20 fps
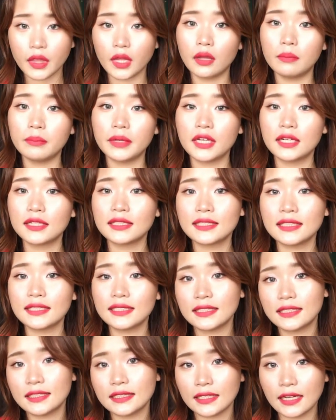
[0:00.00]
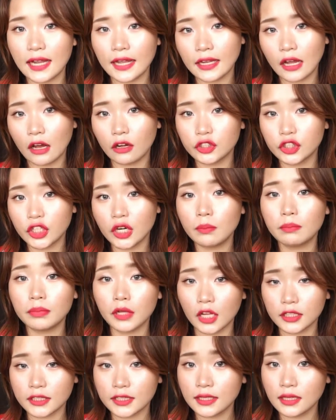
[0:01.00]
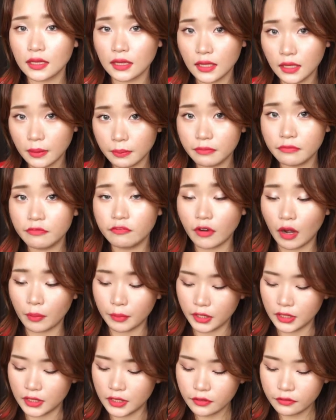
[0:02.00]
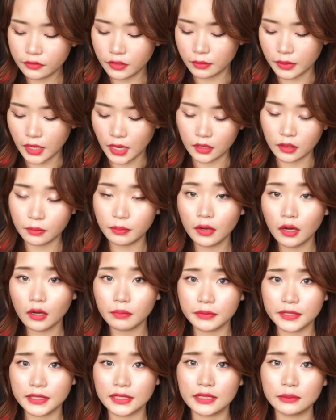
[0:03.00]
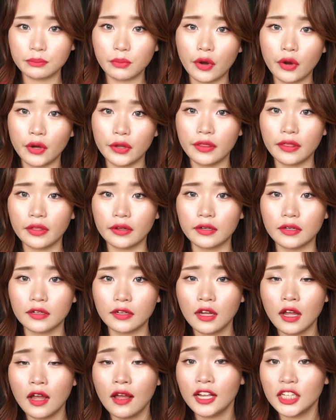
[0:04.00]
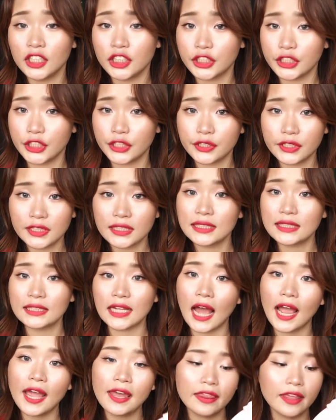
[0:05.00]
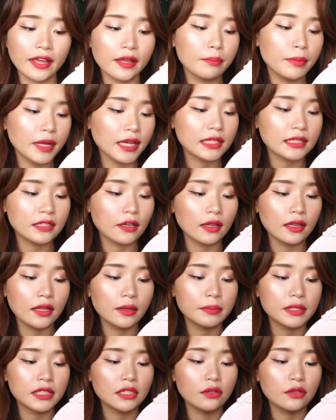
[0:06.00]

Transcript: And because it's an ultra blotted lip formula from ColourPop, it's more on the sheerer side that makes your lips